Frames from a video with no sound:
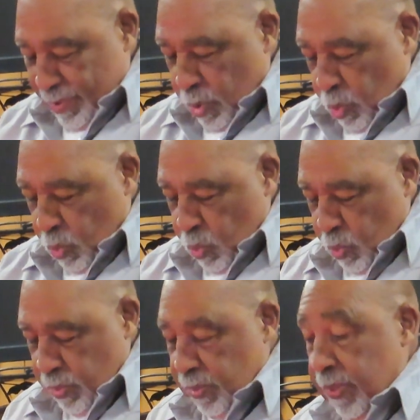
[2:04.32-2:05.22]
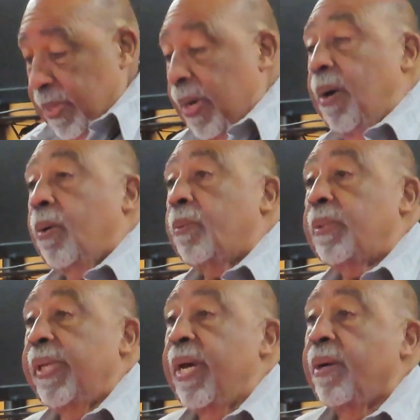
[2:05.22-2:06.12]
Oh, oh,
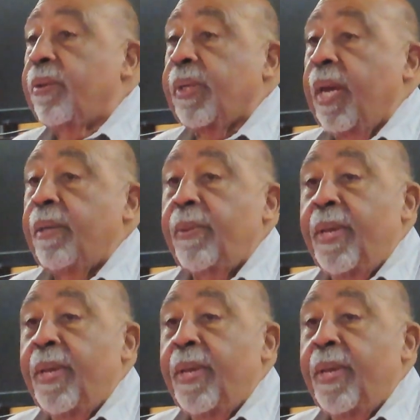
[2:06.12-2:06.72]
yeah, okay.